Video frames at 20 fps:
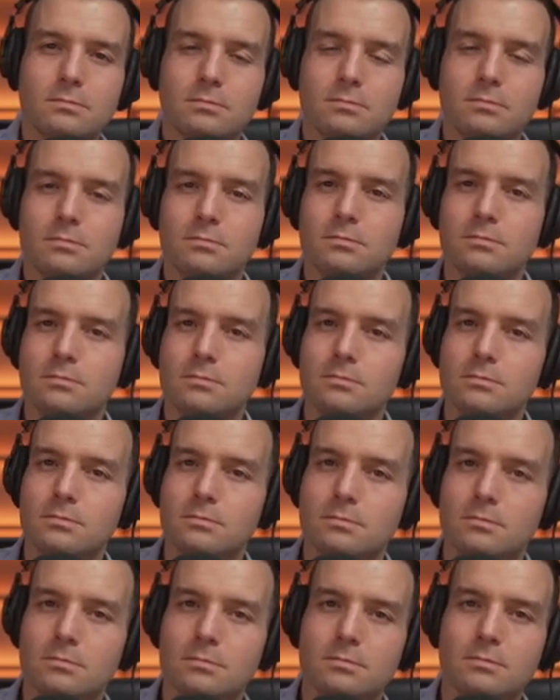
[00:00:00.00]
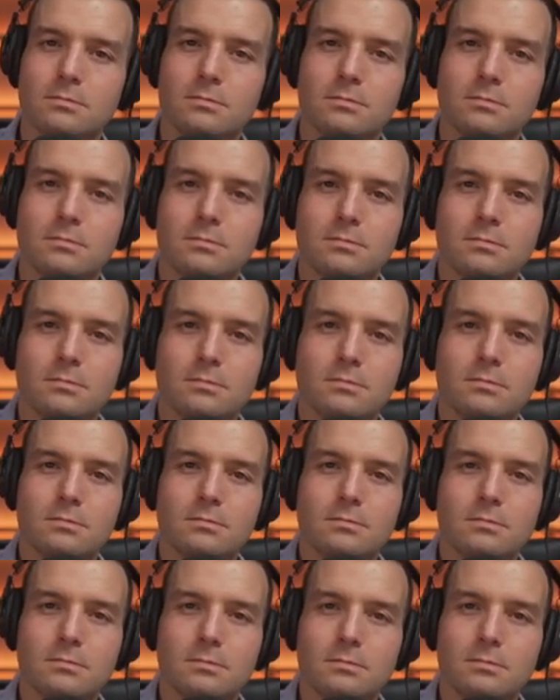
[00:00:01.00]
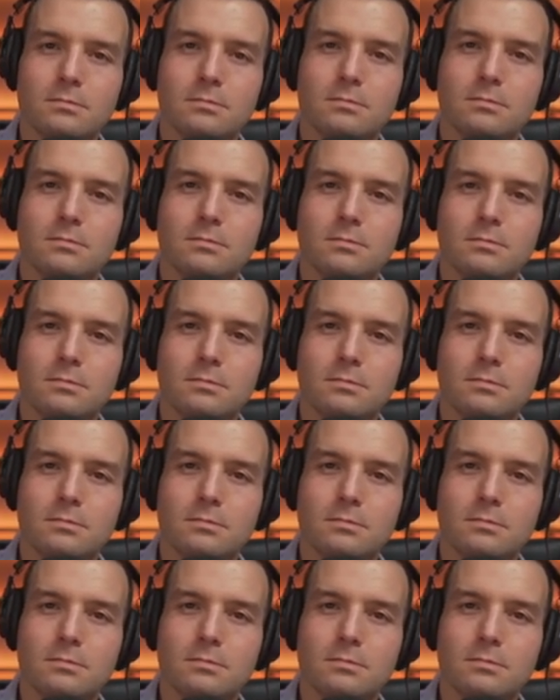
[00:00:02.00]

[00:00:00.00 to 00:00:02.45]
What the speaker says: No words are spoken by the person on screen.